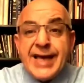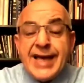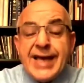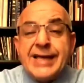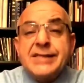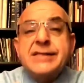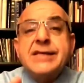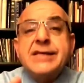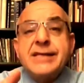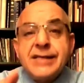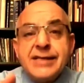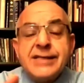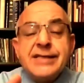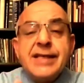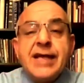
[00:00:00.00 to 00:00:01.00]
And
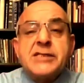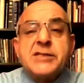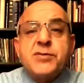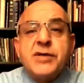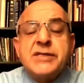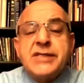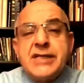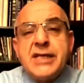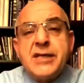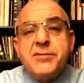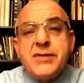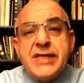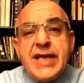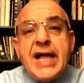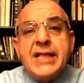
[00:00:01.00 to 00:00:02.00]
that's why the
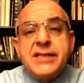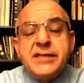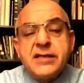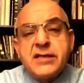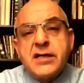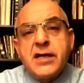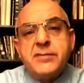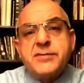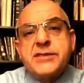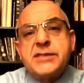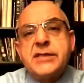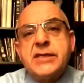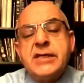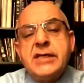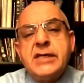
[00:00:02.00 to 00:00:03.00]
name Yalda
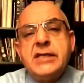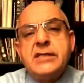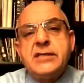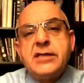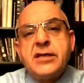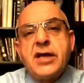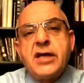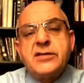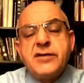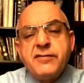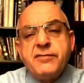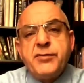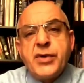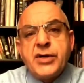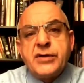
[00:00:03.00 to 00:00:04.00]
comes, the night
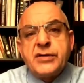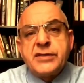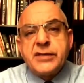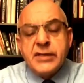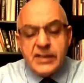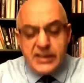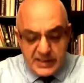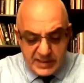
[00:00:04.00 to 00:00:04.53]
of birth.